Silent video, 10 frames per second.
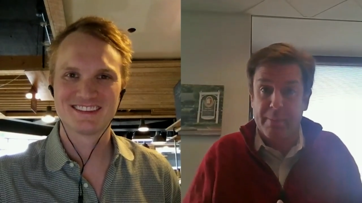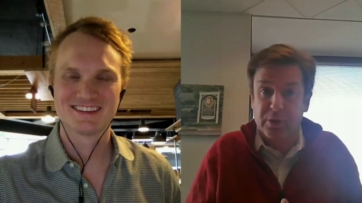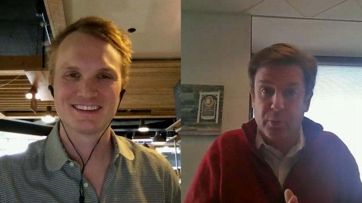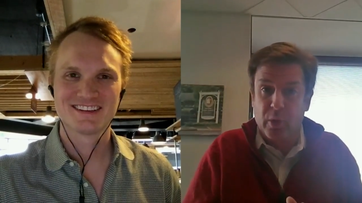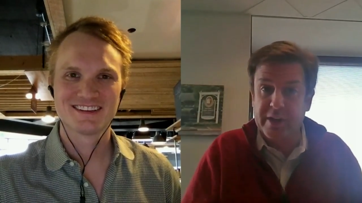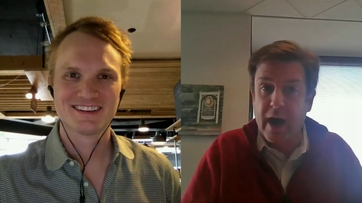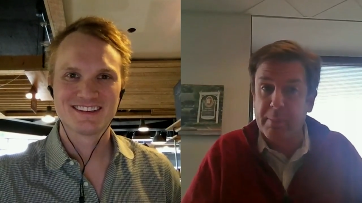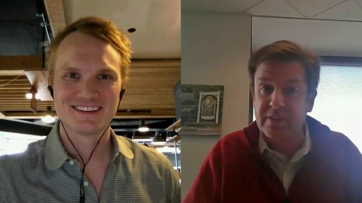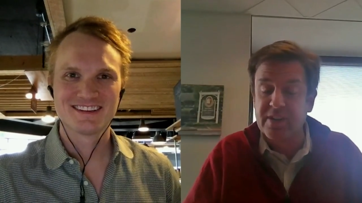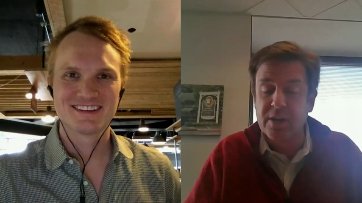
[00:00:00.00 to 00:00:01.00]
Speaker 1: Hyperloop One
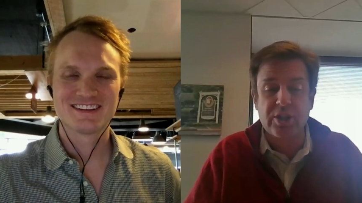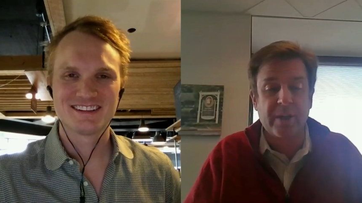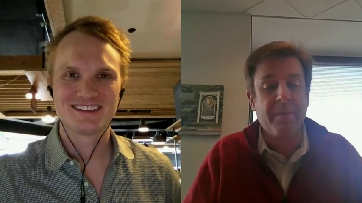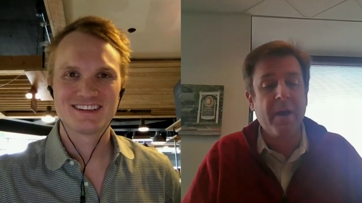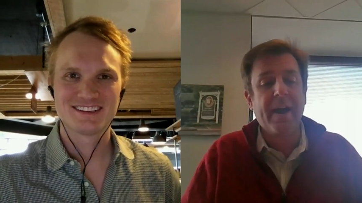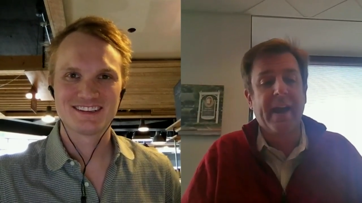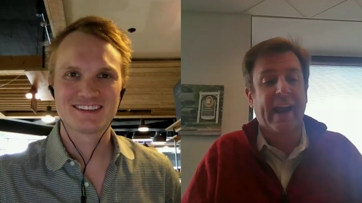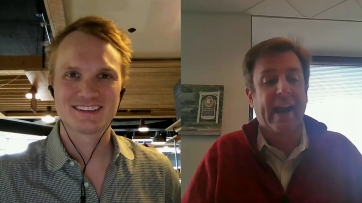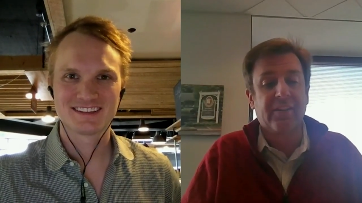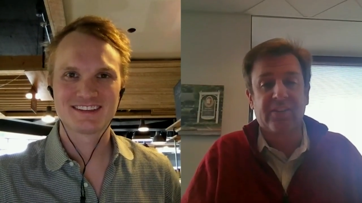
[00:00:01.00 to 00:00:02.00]
competition,
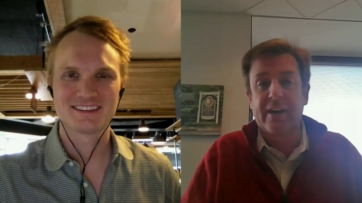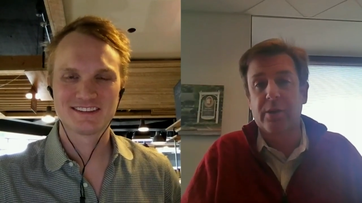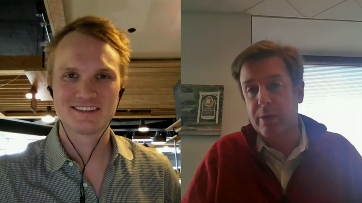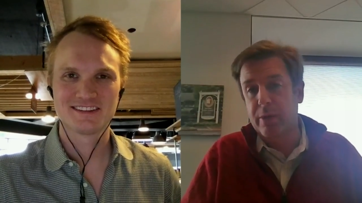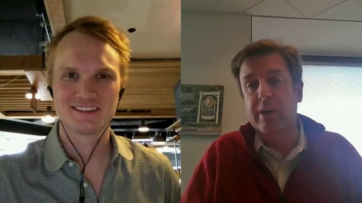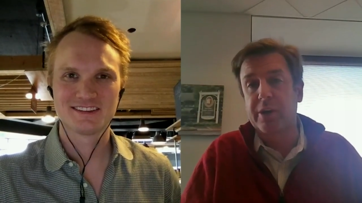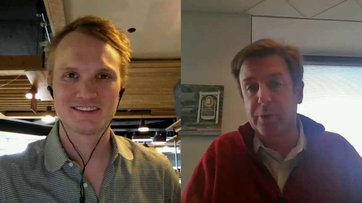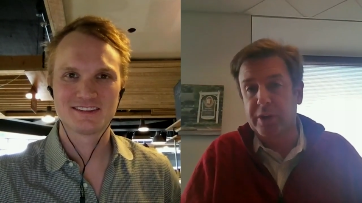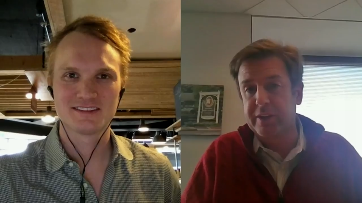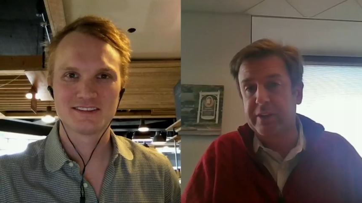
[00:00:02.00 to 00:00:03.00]
and decided that we were going
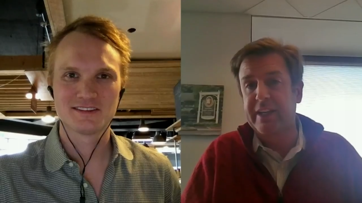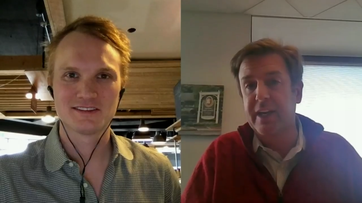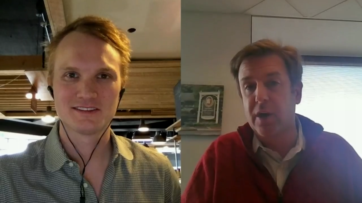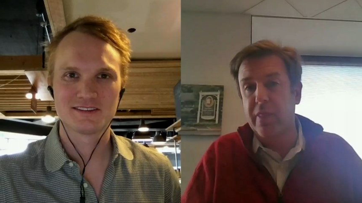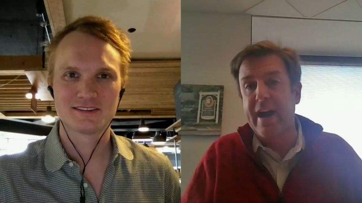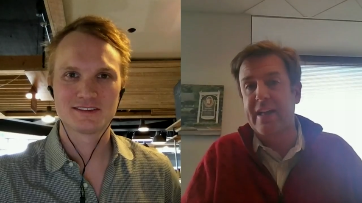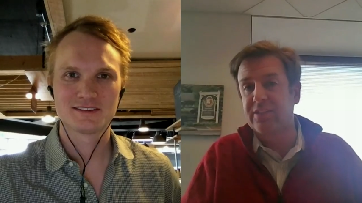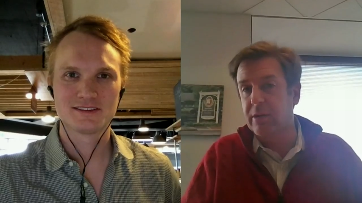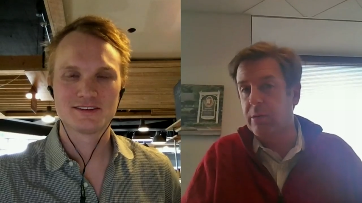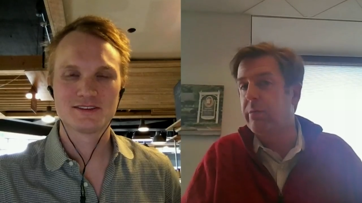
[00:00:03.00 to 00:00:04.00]
to really lean in on that
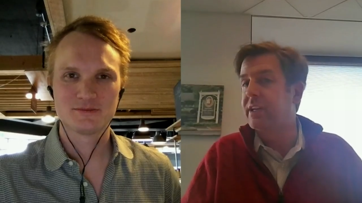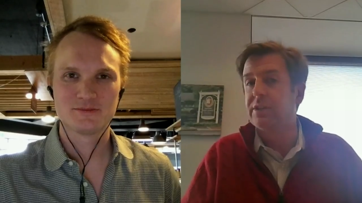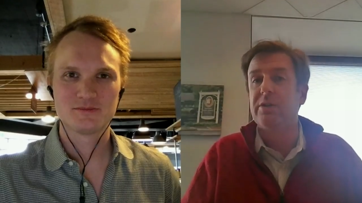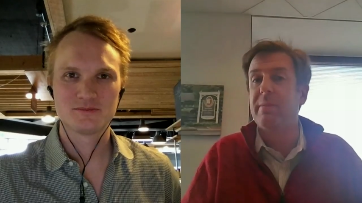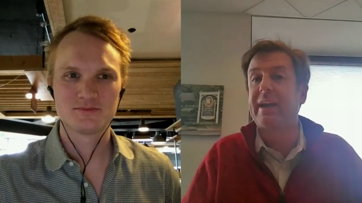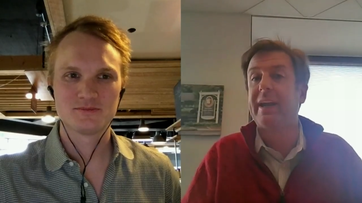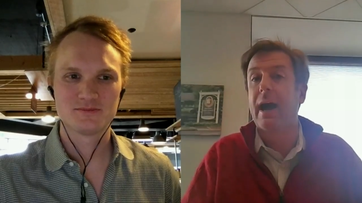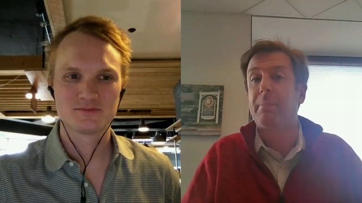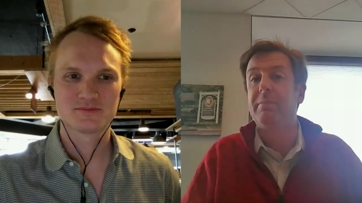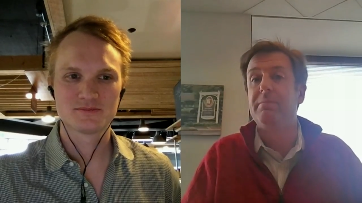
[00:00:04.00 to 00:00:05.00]
and see what we could do to make it
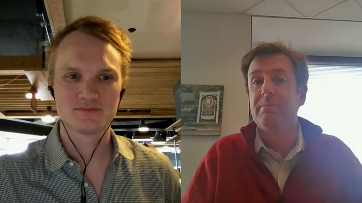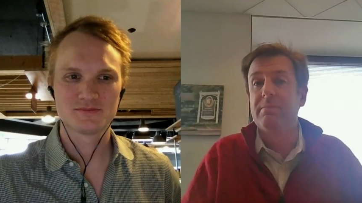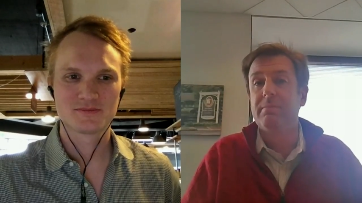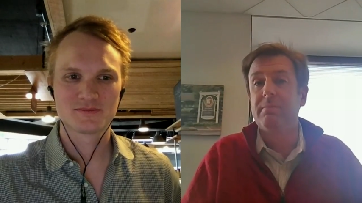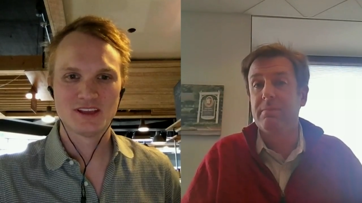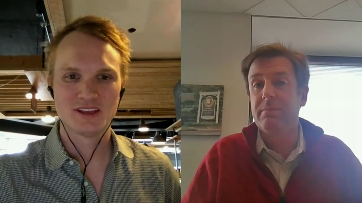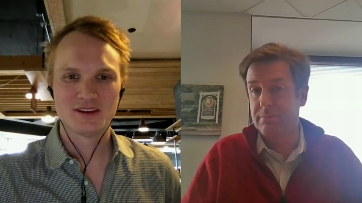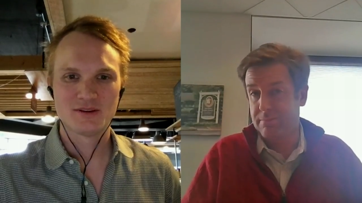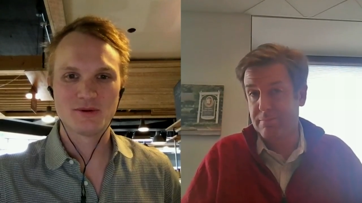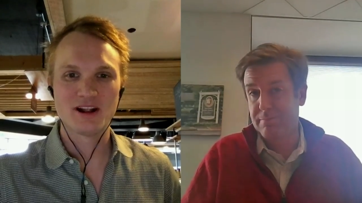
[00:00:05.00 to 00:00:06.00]
happen.
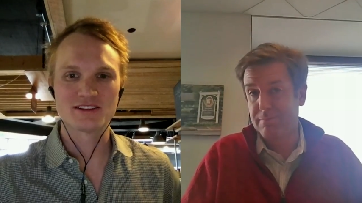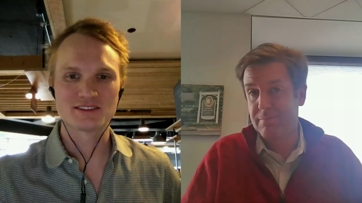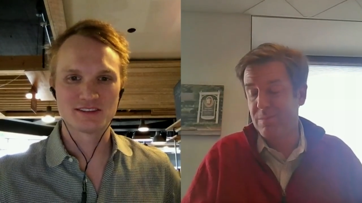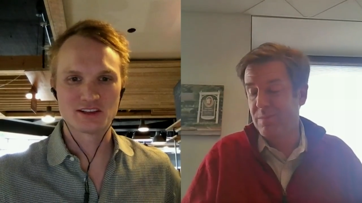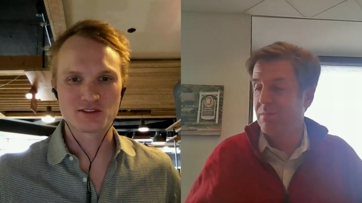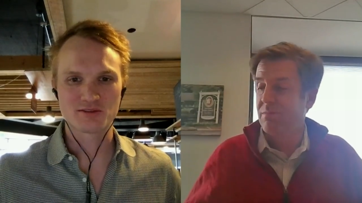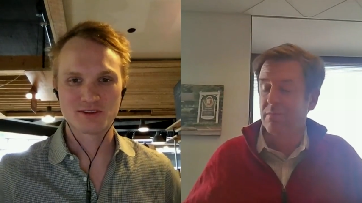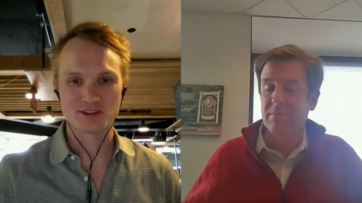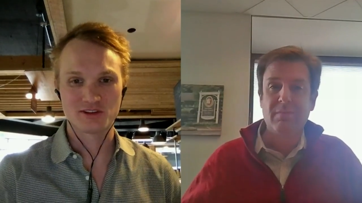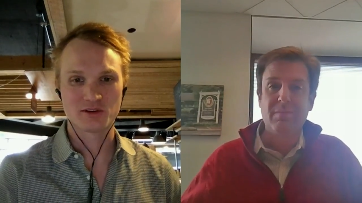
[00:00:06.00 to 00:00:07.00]
Speaker 2: Wow,
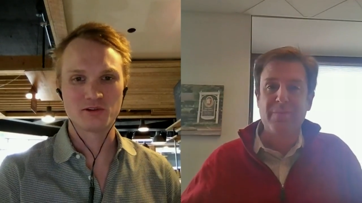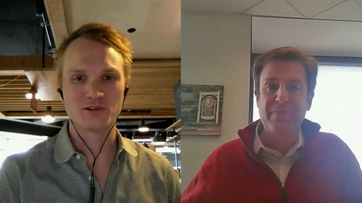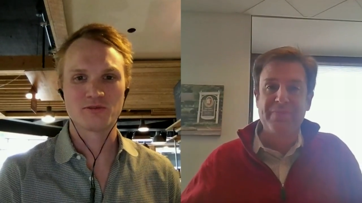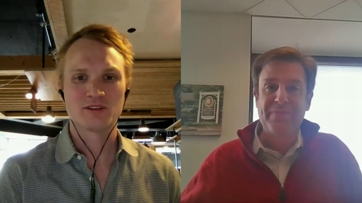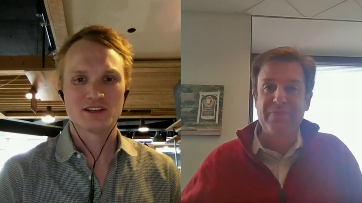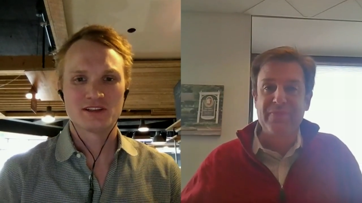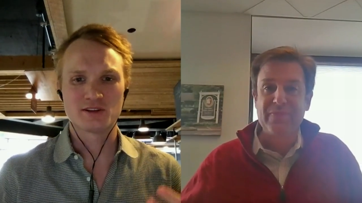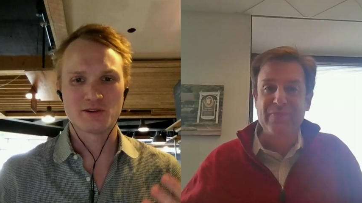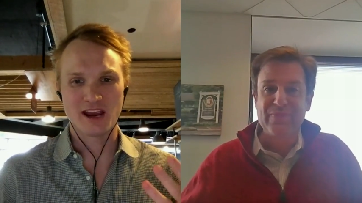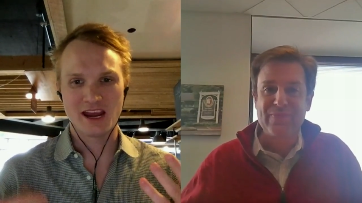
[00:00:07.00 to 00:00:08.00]
that's really cool.
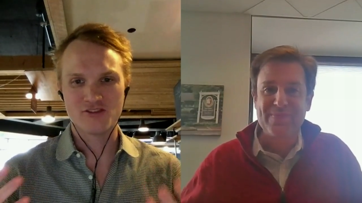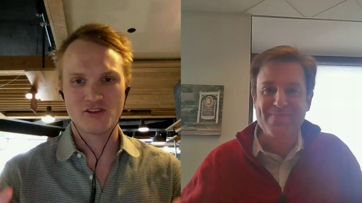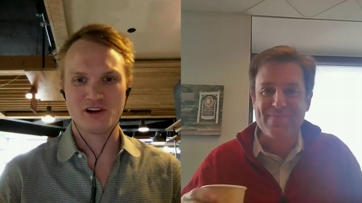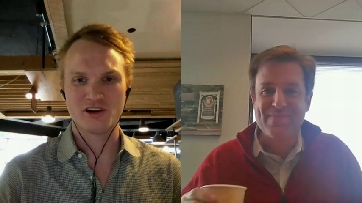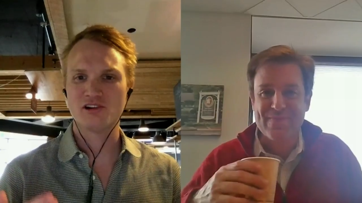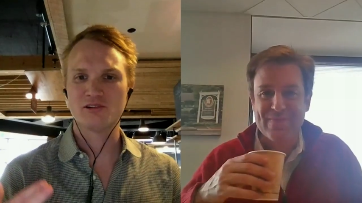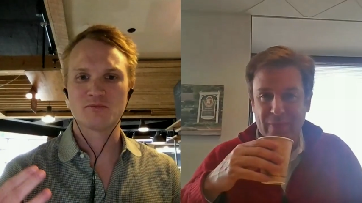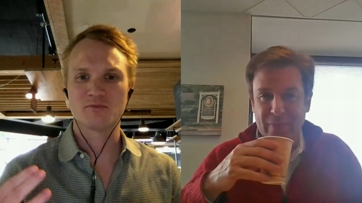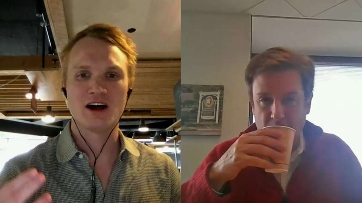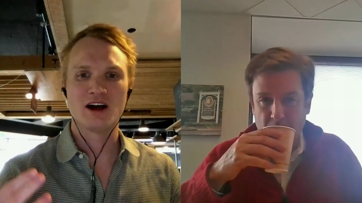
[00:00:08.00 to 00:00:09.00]
So, Andrew, in
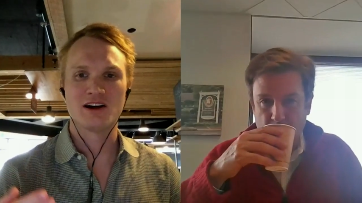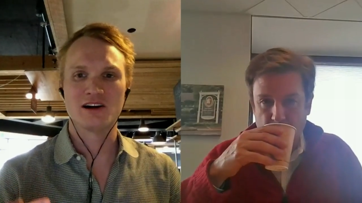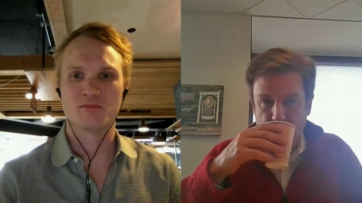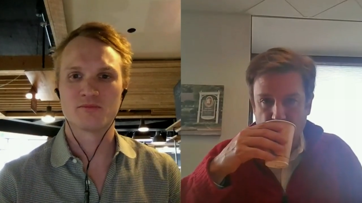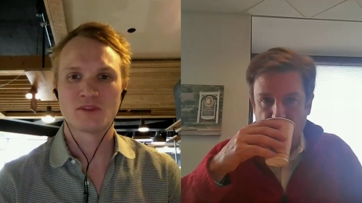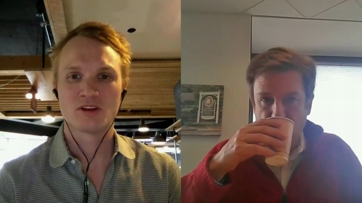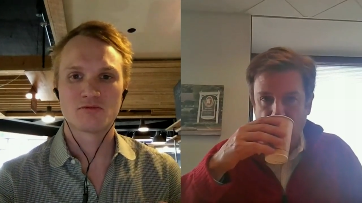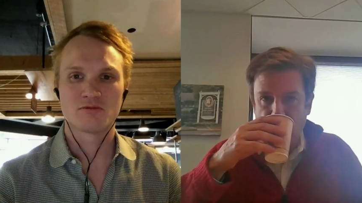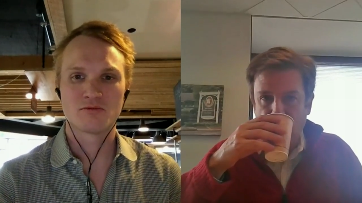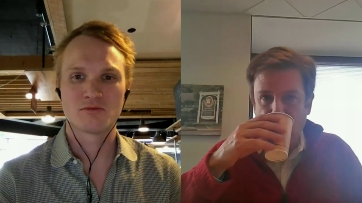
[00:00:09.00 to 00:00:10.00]
your
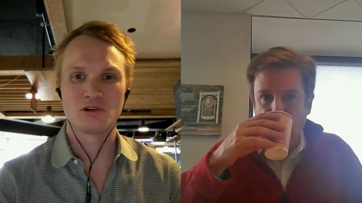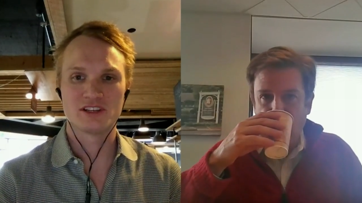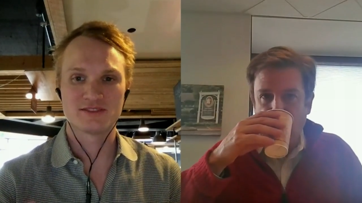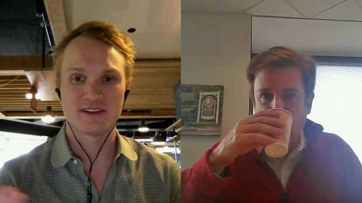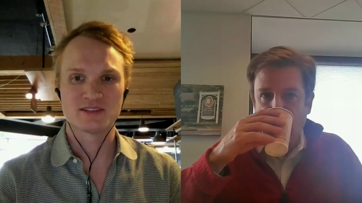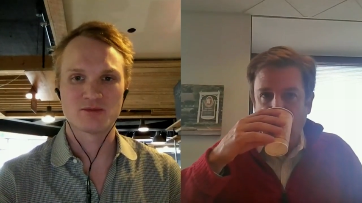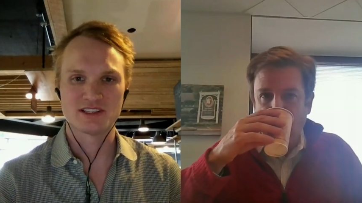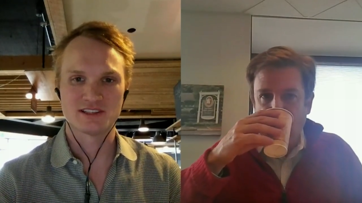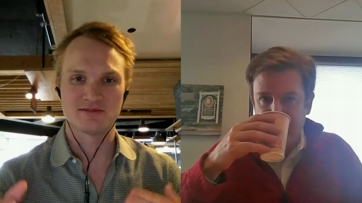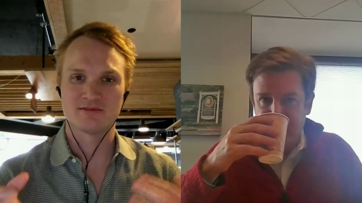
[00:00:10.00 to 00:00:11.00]
role as Vice
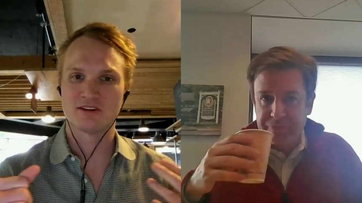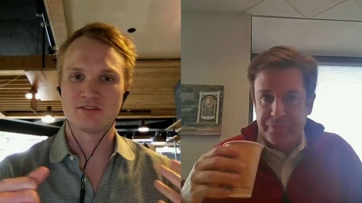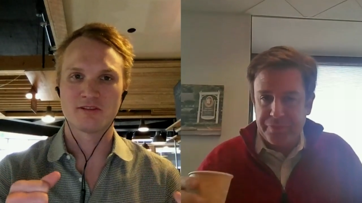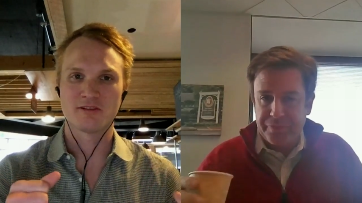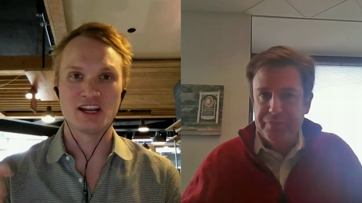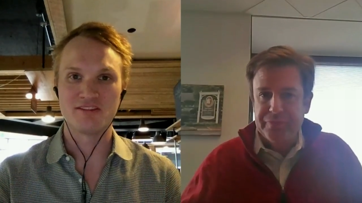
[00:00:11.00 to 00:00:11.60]
President for